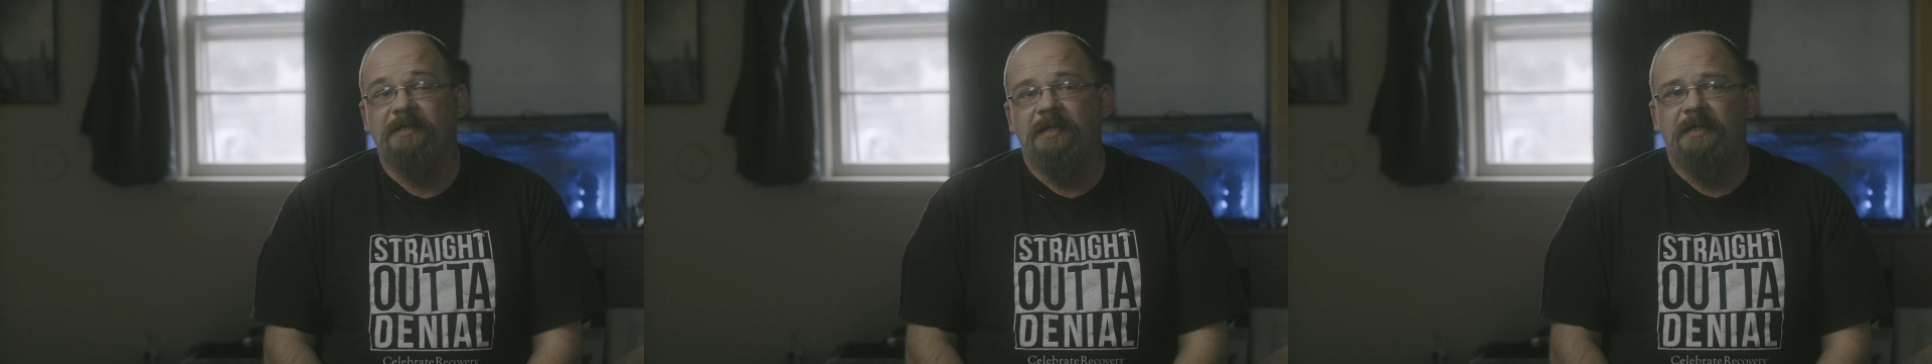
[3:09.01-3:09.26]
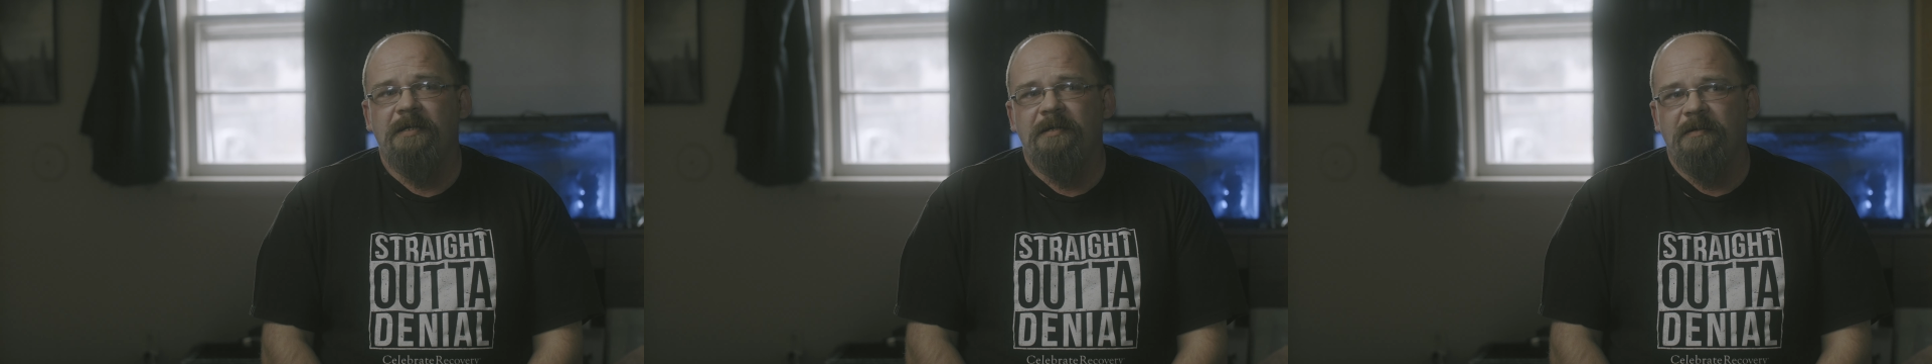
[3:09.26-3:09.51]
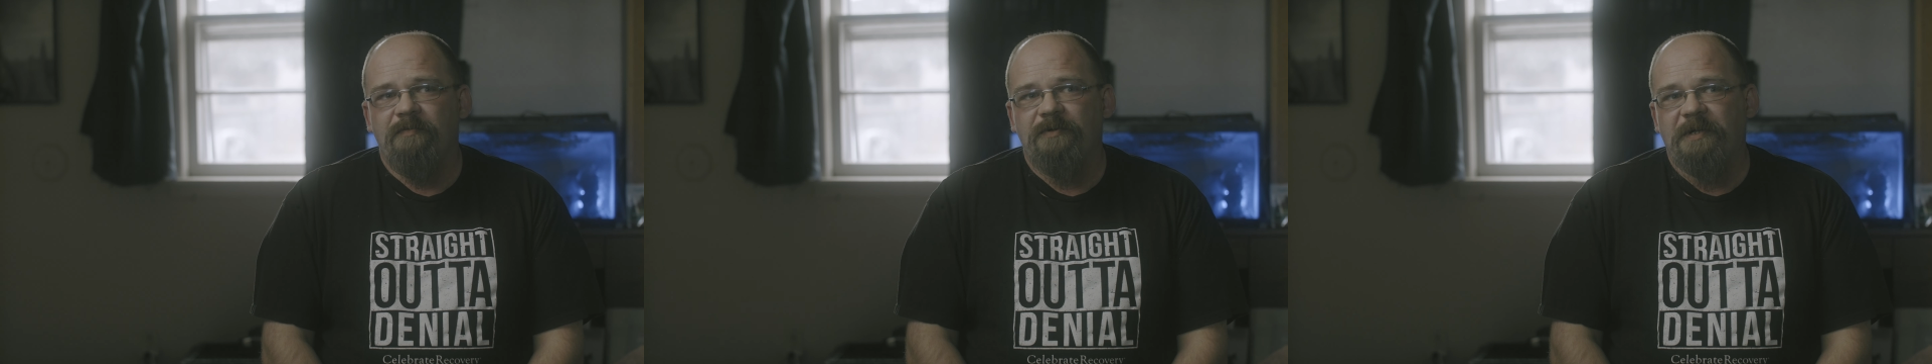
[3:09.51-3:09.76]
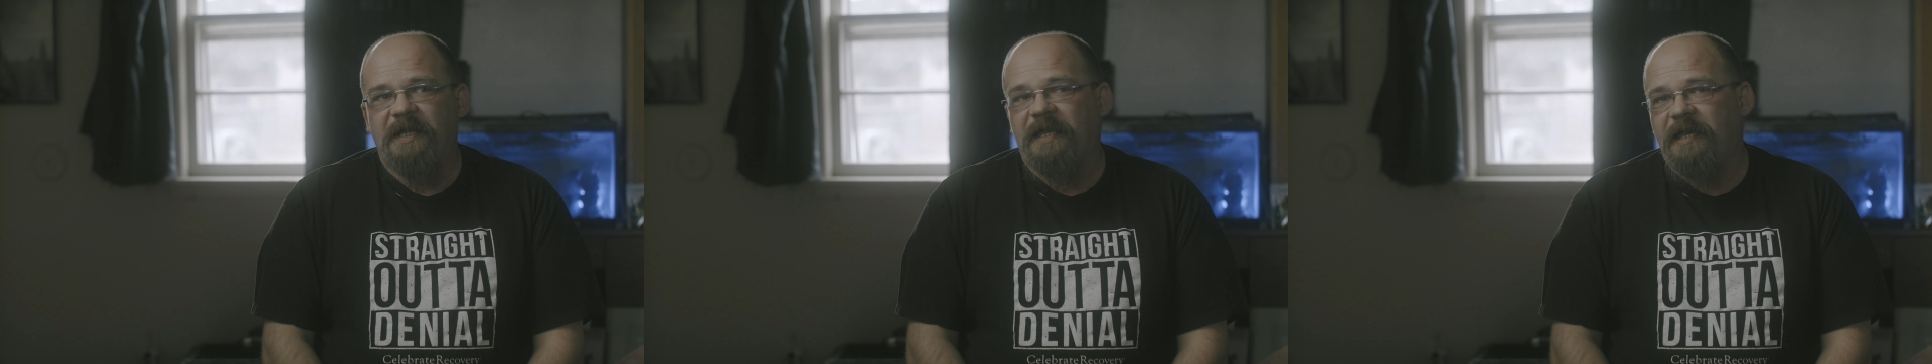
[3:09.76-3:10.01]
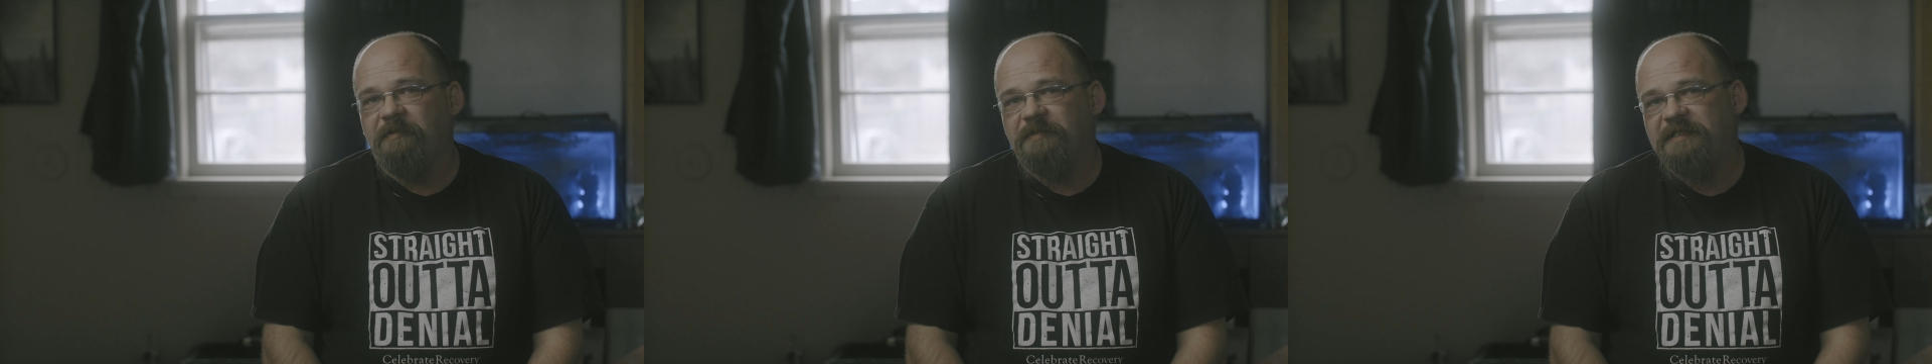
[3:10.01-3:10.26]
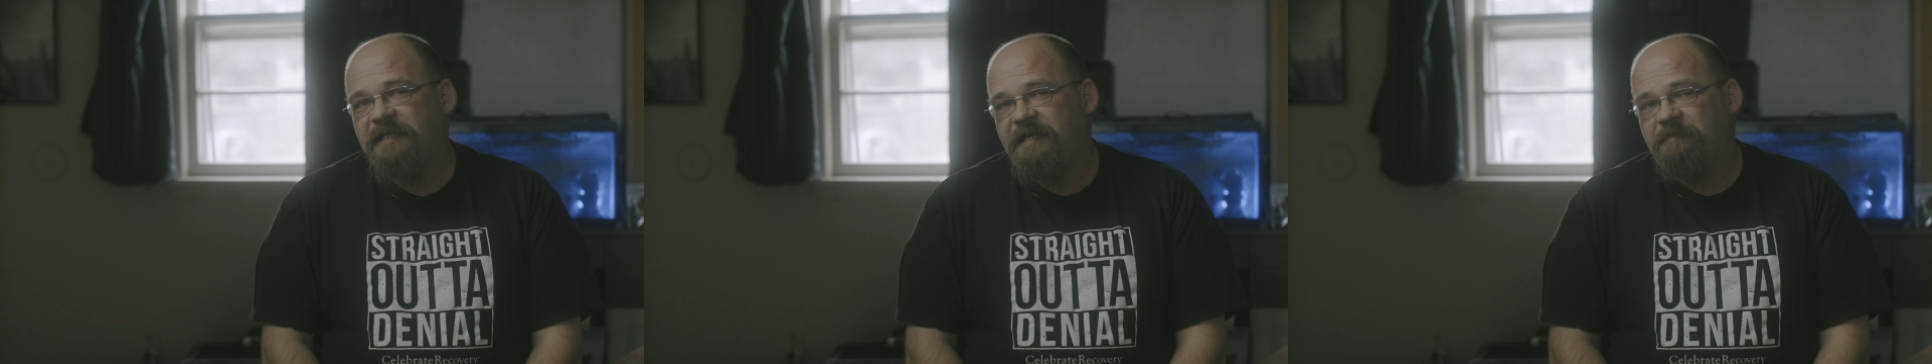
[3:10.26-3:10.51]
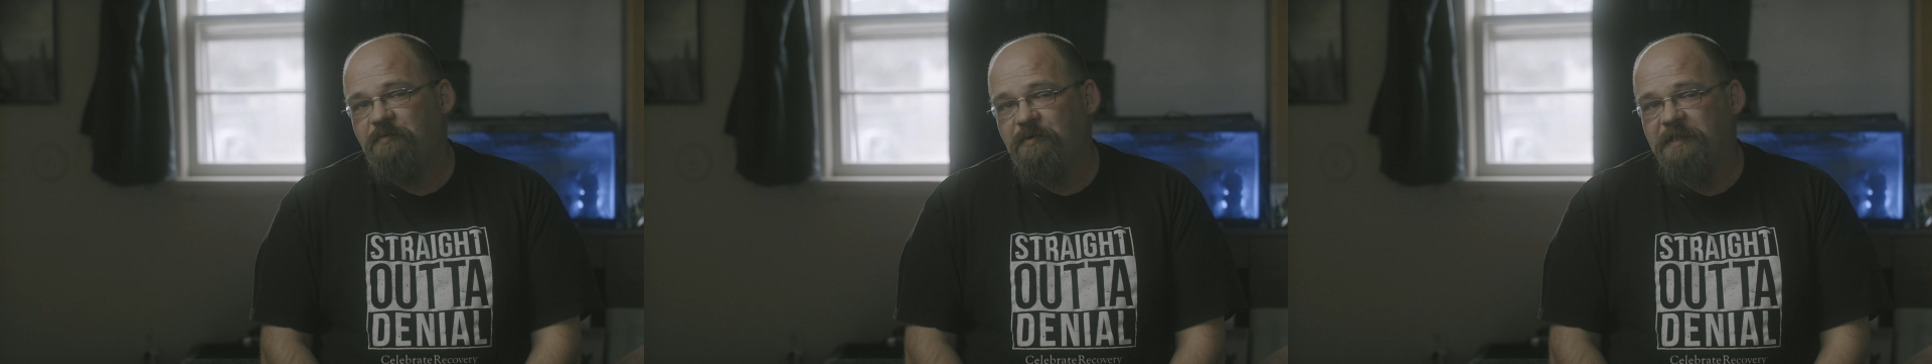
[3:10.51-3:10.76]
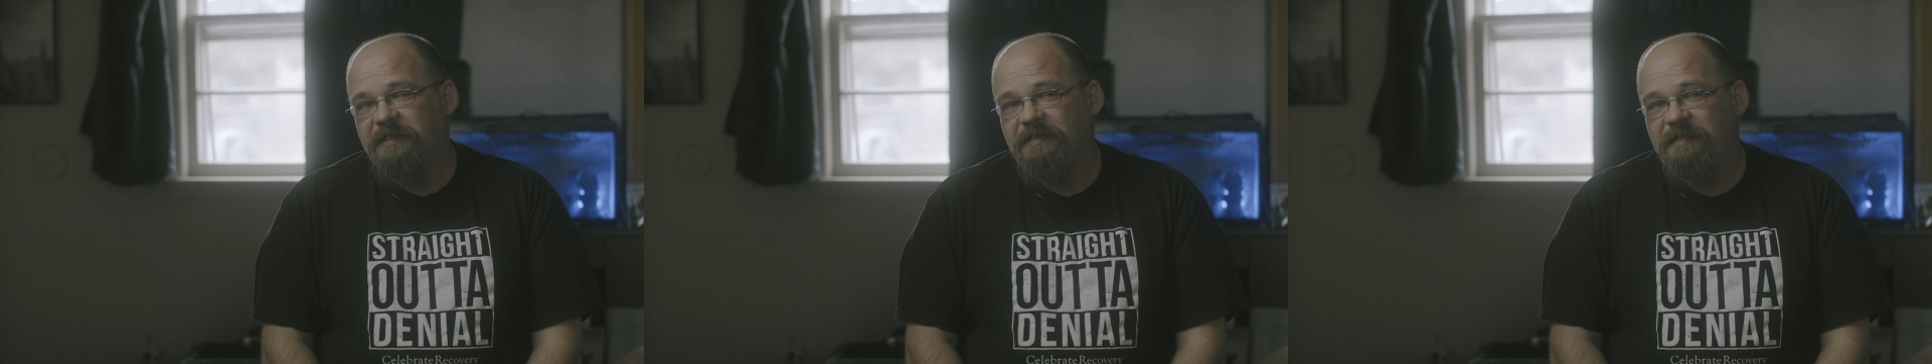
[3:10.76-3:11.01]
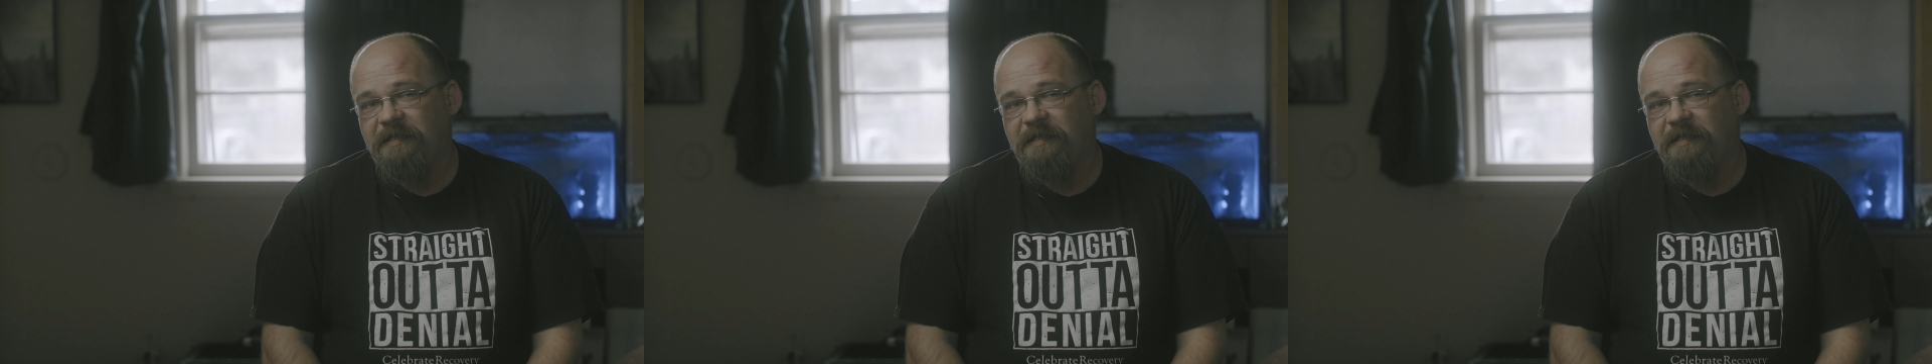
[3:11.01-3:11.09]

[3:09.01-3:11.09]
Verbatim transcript: where a guy was tied was